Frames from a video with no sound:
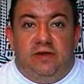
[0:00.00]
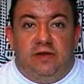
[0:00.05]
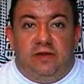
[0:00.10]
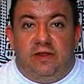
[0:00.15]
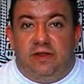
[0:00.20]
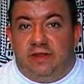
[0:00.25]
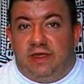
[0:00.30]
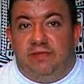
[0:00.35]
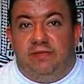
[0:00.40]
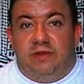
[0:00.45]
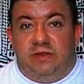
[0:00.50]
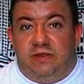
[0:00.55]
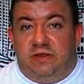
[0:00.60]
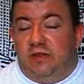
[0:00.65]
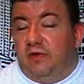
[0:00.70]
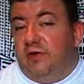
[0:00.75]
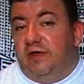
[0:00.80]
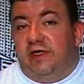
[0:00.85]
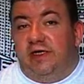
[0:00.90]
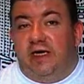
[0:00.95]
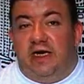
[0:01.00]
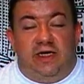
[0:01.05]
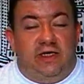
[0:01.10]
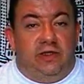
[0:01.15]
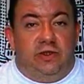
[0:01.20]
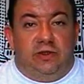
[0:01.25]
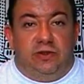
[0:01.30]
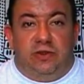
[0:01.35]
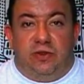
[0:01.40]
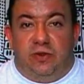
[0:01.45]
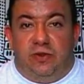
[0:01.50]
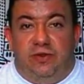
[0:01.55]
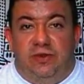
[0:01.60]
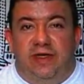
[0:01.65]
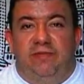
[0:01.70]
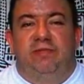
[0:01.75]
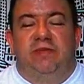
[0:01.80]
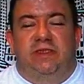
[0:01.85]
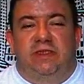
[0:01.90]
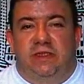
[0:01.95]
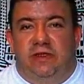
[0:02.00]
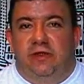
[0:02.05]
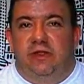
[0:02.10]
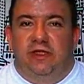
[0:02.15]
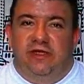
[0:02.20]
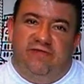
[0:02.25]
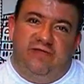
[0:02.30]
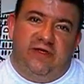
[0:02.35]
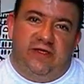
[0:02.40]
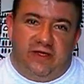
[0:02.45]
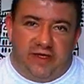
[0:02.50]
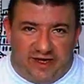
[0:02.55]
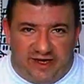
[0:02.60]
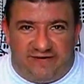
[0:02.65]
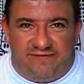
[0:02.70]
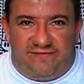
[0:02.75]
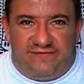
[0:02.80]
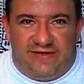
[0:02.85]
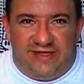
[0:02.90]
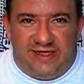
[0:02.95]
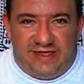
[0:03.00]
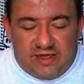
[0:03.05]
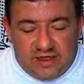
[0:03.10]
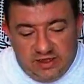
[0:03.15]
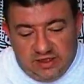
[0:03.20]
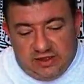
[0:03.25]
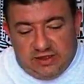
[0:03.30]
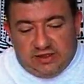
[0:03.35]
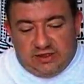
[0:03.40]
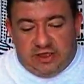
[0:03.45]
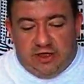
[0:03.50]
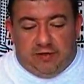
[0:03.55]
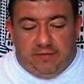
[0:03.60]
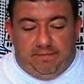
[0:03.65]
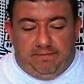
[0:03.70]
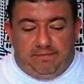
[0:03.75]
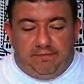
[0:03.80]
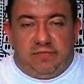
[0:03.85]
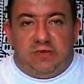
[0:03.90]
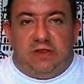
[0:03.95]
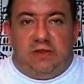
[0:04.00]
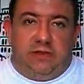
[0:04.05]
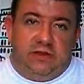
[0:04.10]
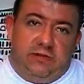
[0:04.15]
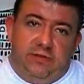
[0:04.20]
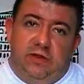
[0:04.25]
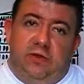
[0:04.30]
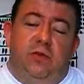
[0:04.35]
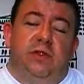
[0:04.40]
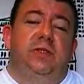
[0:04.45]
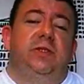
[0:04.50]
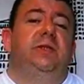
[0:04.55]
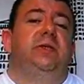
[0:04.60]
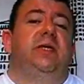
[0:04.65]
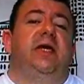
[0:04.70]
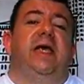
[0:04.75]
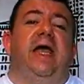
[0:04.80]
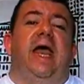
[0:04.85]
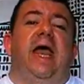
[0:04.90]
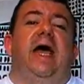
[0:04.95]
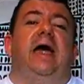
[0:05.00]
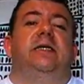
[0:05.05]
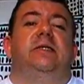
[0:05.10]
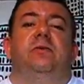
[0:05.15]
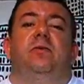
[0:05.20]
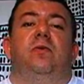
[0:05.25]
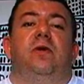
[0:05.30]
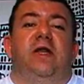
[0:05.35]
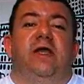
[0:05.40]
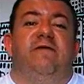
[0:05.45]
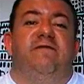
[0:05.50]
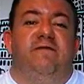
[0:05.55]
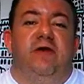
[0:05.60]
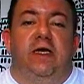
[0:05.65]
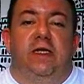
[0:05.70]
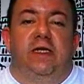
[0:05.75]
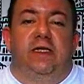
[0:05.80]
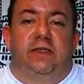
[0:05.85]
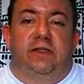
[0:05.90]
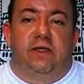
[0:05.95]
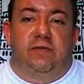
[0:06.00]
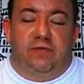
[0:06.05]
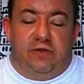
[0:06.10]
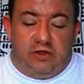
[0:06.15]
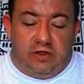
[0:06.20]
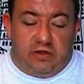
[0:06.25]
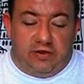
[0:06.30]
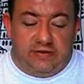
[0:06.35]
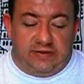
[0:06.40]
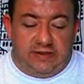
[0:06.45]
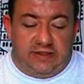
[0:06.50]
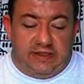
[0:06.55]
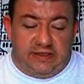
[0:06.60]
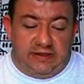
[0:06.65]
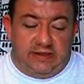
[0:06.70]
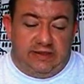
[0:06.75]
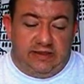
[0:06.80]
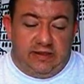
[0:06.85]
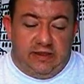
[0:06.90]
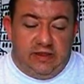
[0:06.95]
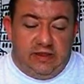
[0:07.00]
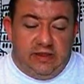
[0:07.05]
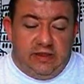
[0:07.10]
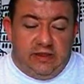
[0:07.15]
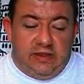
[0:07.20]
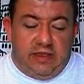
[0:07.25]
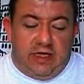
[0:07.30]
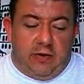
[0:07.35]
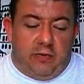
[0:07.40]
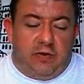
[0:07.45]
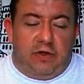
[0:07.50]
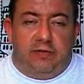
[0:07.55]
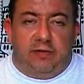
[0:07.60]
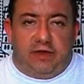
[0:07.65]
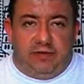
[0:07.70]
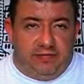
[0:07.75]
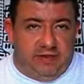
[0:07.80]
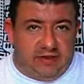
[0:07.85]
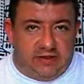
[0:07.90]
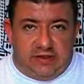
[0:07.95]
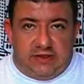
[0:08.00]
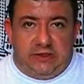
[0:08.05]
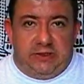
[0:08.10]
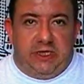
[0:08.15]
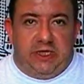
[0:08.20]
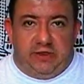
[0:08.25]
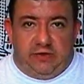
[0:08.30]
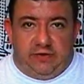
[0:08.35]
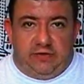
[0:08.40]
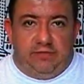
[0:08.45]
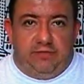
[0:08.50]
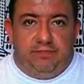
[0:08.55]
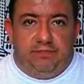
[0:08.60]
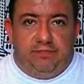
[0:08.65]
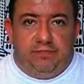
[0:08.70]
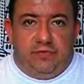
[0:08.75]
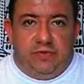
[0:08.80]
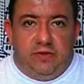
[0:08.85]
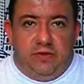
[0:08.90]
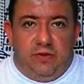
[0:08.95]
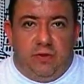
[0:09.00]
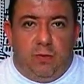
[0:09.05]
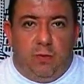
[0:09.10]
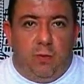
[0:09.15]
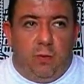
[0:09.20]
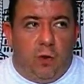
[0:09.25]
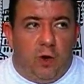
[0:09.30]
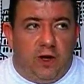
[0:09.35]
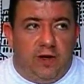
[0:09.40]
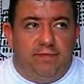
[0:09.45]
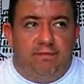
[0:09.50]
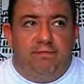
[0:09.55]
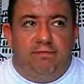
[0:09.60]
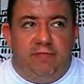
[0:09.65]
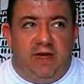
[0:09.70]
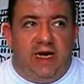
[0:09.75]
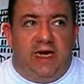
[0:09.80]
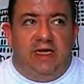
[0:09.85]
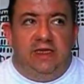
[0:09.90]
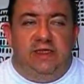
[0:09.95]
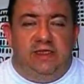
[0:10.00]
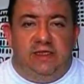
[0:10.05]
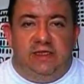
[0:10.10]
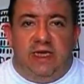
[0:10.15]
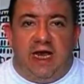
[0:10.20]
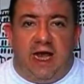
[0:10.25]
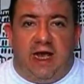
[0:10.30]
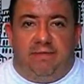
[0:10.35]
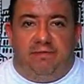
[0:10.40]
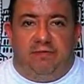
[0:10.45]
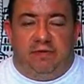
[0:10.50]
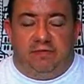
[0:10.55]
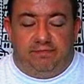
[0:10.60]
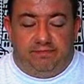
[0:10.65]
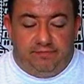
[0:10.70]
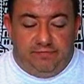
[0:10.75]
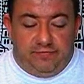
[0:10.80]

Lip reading: because I'm 38 years old and I'm still living life. So, some of the questions I ask when I fail at something is this. Now, what brought about this failure? What made this happen?